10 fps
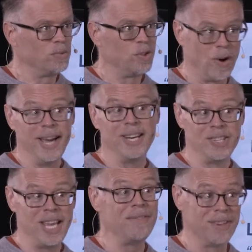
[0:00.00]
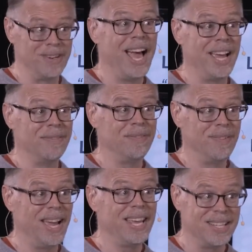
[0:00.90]
trying to save their life,
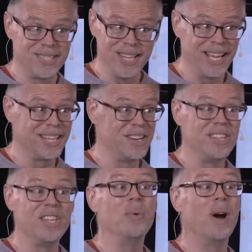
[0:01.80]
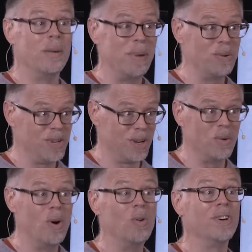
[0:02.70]
right? It's saying, you are about to
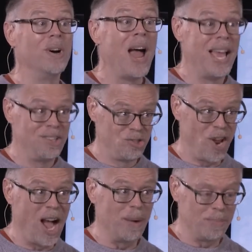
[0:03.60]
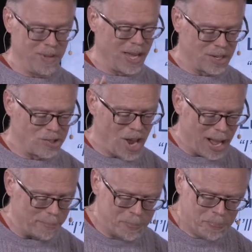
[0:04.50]
go over, stop, you got to stop.